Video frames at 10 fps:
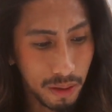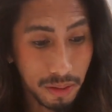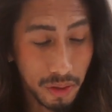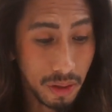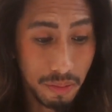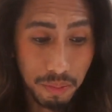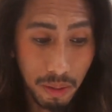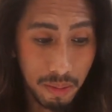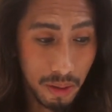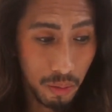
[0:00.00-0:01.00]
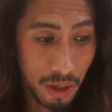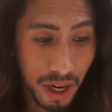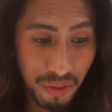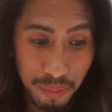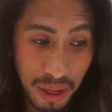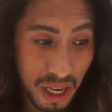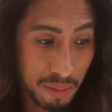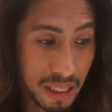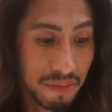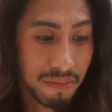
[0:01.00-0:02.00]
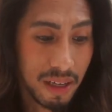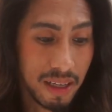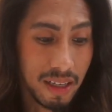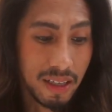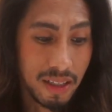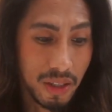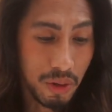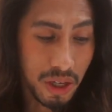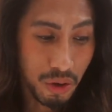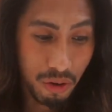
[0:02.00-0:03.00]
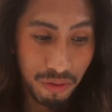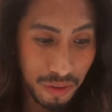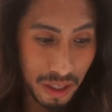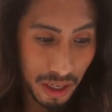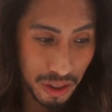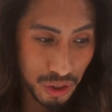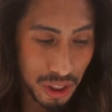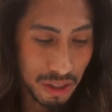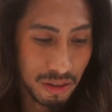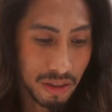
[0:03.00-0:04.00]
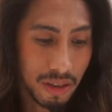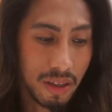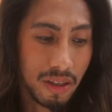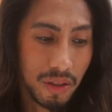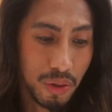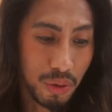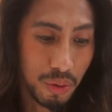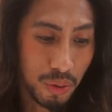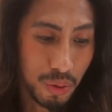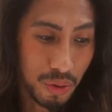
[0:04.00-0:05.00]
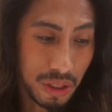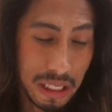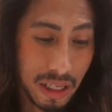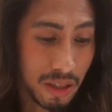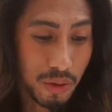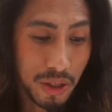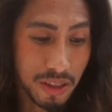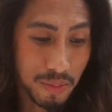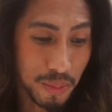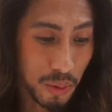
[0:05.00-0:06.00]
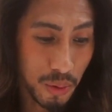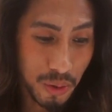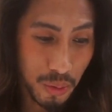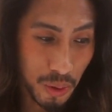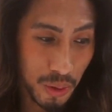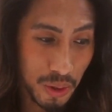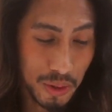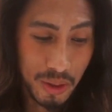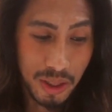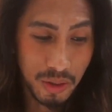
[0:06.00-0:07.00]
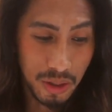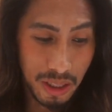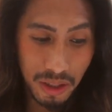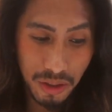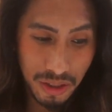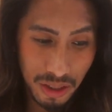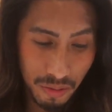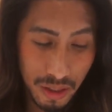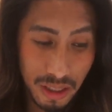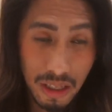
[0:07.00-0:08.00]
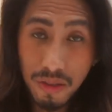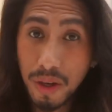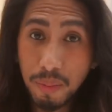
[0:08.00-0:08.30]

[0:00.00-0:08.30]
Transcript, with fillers: you could probably want to have a baby you want to go on vacation you need to explore the world you need to heal yourself the sun is very